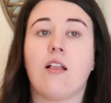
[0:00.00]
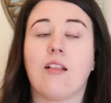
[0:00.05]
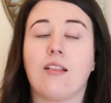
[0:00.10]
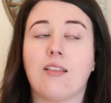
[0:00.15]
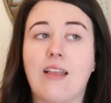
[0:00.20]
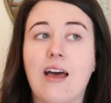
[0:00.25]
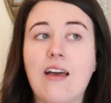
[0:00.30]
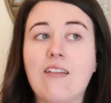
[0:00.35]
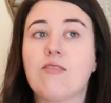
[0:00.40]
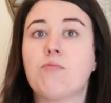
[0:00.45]

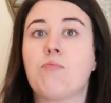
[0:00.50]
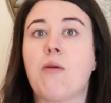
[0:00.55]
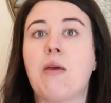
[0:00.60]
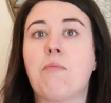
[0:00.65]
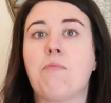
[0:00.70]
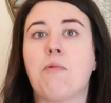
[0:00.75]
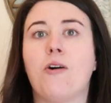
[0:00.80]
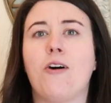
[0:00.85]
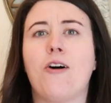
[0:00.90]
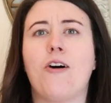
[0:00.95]
less
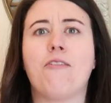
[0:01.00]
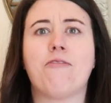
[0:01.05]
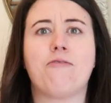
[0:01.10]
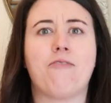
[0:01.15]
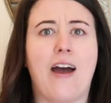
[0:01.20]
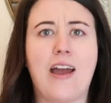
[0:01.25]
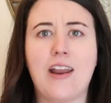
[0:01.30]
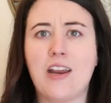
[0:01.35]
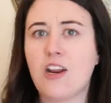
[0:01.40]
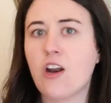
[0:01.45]
people
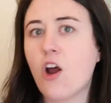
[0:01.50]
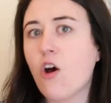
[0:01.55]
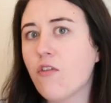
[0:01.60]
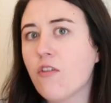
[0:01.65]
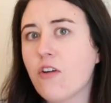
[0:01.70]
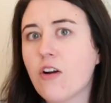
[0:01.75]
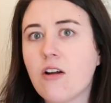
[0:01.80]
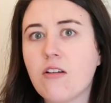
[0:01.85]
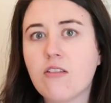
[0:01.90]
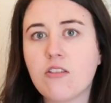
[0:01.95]
fighting
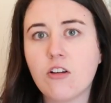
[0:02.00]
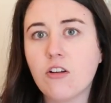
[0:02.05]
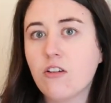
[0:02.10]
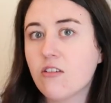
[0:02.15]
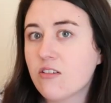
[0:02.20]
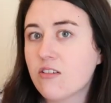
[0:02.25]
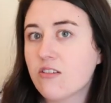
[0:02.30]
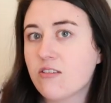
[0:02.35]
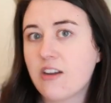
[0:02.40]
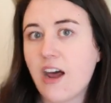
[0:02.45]
over a
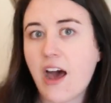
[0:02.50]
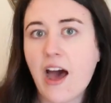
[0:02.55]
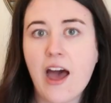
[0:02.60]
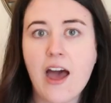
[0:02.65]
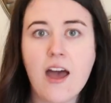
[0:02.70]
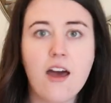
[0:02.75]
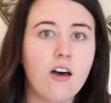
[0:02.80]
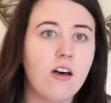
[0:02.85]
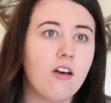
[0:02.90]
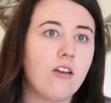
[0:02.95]
certain
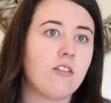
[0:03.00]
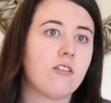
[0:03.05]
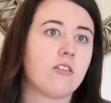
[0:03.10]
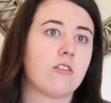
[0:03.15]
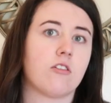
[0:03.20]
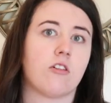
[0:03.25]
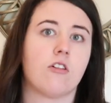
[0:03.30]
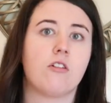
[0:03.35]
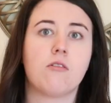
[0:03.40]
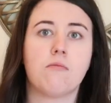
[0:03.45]
style,
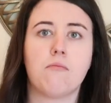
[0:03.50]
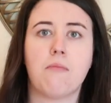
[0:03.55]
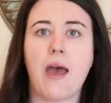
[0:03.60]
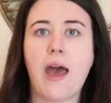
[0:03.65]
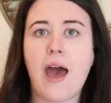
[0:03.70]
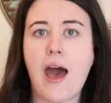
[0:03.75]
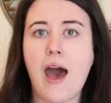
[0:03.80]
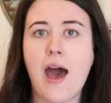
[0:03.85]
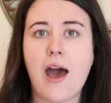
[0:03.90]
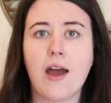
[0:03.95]
certain
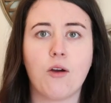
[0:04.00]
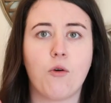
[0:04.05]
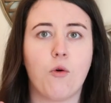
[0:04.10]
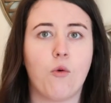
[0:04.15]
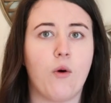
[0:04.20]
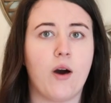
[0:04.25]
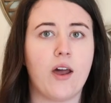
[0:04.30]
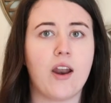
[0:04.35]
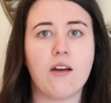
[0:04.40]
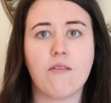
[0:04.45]
bag,
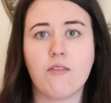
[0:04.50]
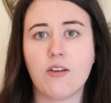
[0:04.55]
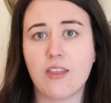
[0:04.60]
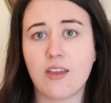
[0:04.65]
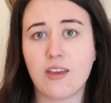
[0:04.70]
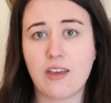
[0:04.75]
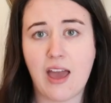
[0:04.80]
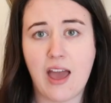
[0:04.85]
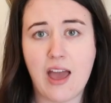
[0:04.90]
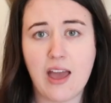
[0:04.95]
whatever
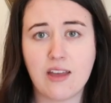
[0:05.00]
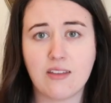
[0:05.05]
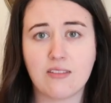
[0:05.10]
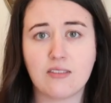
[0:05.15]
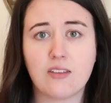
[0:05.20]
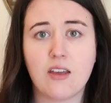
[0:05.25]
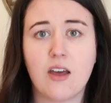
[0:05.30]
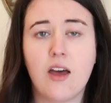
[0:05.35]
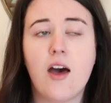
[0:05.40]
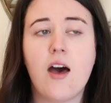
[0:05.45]
the
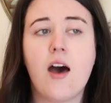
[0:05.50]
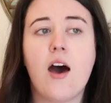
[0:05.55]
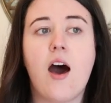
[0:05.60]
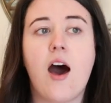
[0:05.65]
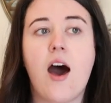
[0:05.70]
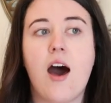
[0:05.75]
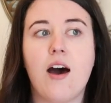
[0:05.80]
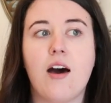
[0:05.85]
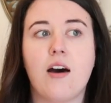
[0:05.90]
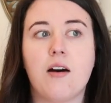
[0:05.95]
case,
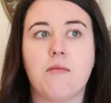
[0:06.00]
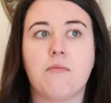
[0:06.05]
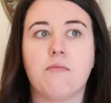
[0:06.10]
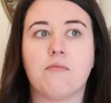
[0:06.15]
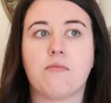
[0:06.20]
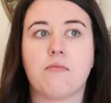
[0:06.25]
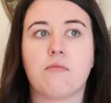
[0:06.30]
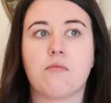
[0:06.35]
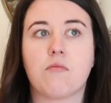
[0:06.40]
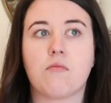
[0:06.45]

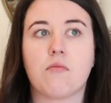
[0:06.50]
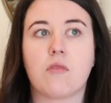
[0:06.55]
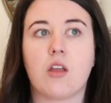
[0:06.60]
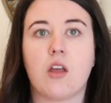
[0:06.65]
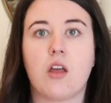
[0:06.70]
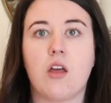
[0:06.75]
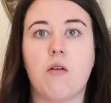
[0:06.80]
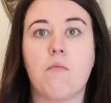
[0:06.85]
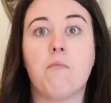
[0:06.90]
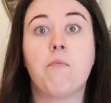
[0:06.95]
um,
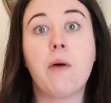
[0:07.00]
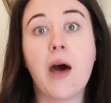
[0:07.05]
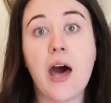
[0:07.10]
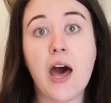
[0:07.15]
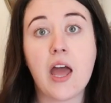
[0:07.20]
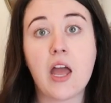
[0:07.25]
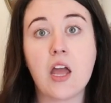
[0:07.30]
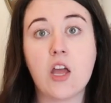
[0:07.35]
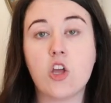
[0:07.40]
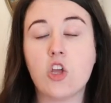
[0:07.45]

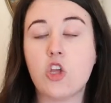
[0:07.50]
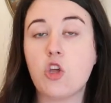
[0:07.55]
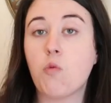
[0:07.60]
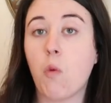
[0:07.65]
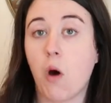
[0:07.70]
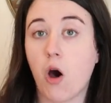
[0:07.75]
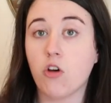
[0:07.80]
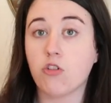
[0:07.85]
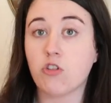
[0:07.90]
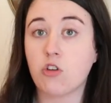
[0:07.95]
but
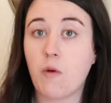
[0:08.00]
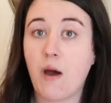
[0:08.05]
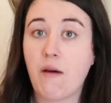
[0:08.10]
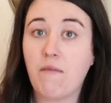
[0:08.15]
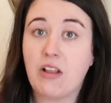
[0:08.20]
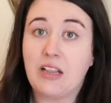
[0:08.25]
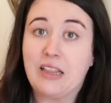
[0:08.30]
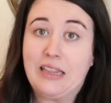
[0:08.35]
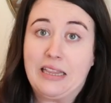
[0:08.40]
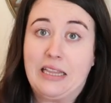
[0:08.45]
you also
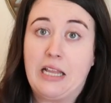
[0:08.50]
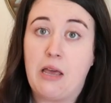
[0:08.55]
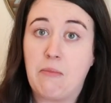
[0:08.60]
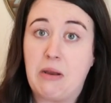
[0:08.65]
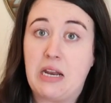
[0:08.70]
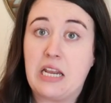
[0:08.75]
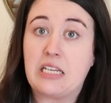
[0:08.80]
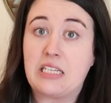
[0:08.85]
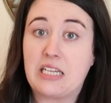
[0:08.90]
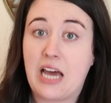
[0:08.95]
have a
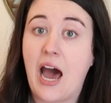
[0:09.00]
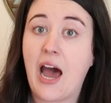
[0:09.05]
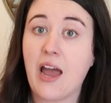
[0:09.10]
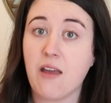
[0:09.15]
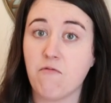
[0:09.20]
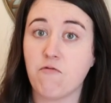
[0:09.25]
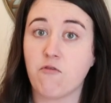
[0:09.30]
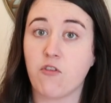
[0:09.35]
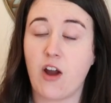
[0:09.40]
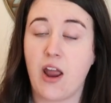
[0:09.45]
limited
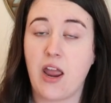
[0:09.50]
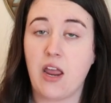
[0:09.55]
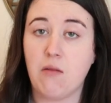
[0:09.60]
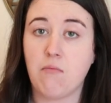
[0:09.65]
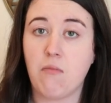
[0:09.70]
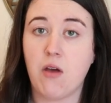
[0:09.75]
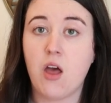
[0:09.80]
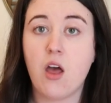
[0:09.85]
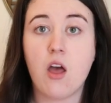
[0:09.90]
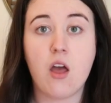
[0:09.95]
time
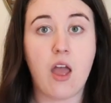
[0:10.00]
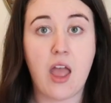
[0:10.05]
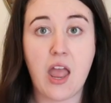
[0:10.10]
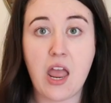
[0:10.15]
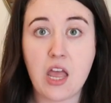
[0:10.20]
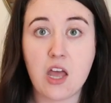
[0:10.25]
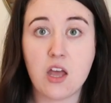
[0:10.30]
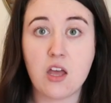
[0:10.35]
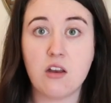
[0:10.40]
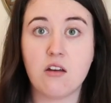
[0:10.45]
frame,
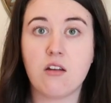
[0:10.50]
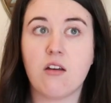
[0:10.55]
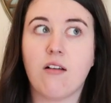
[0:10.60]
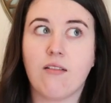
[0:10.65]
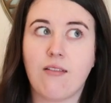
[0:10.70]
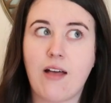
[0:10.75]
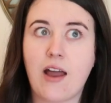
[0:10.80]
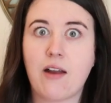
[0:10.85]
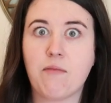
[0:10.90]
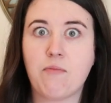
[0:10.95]
and a
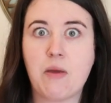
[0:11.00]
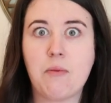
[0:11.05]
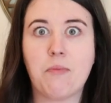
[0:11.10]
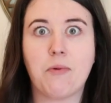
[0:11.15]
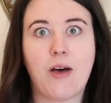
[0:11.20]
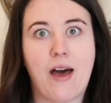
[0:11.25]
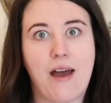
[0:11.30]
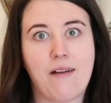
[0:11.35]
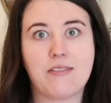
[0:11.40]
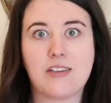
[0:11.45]
lot of
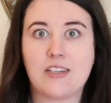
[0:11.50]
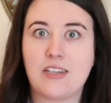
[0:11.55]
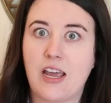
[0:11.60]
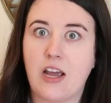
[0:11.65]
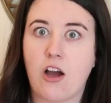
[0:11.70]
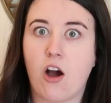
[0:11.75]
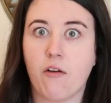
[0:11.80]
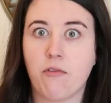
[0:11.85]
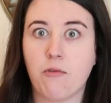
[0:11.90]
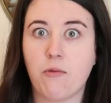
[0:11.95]
people have to
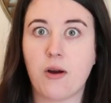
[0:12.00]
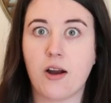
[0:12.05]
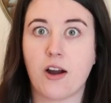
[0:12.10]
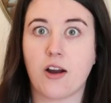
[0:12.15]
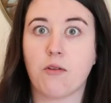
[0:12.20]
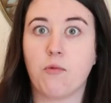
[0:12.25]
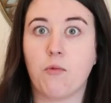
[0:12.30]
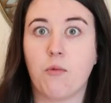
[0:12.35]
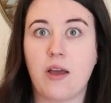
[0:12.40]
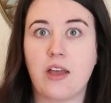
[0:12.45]
take off
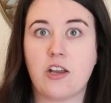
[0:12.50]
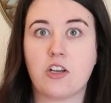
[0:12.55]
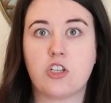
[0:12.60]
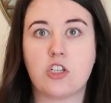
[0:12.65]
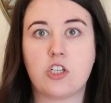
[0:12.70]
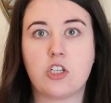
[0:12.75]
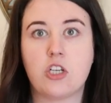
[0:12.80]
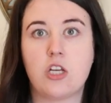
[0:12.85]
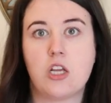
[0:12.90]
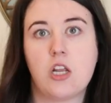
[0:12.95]
work,
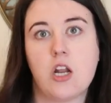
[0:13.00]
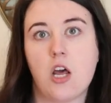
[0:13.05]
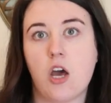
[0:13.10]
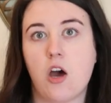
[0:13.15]
which, you